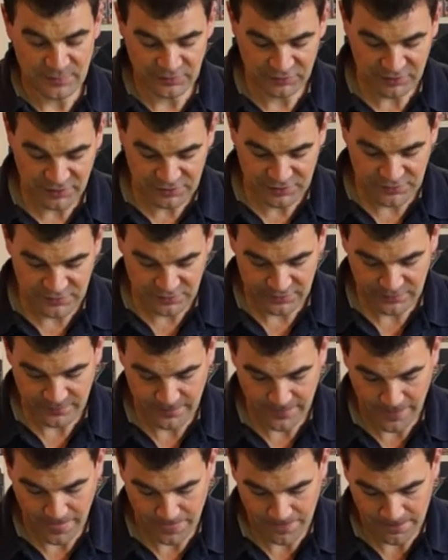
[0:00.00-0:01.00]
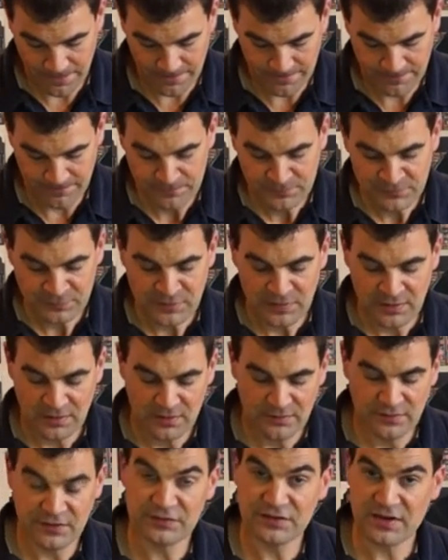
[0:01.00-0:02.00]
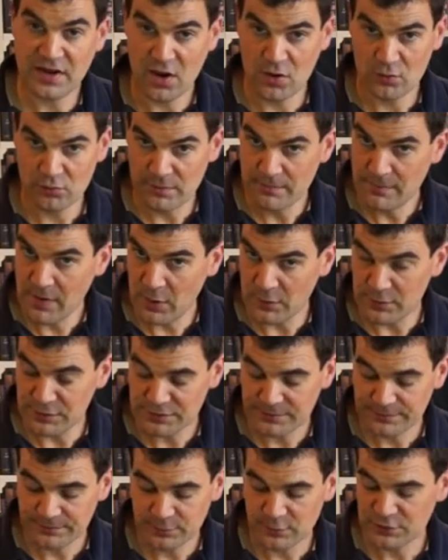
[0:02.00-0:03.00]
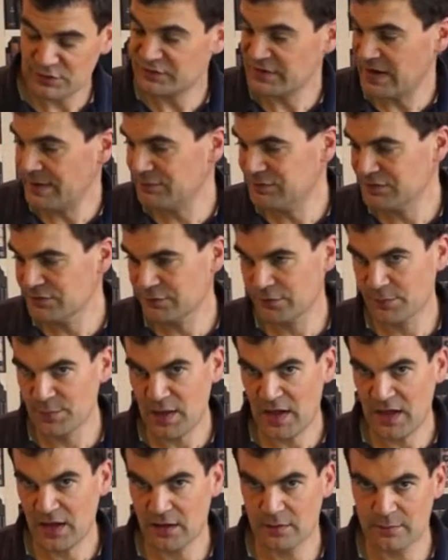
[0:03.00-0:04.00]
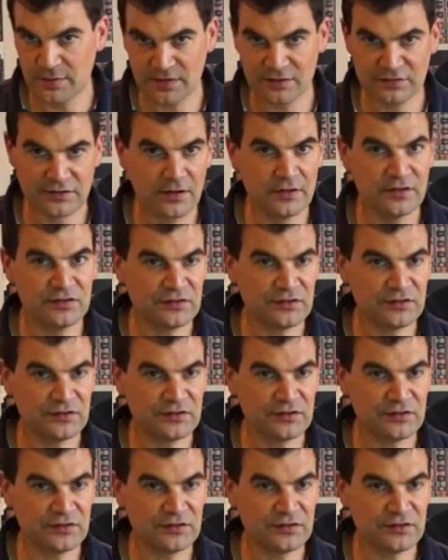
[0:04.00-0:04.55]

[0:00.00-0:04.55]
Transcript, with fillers: instructions, the Xeo remote, which is absent from the hub and is only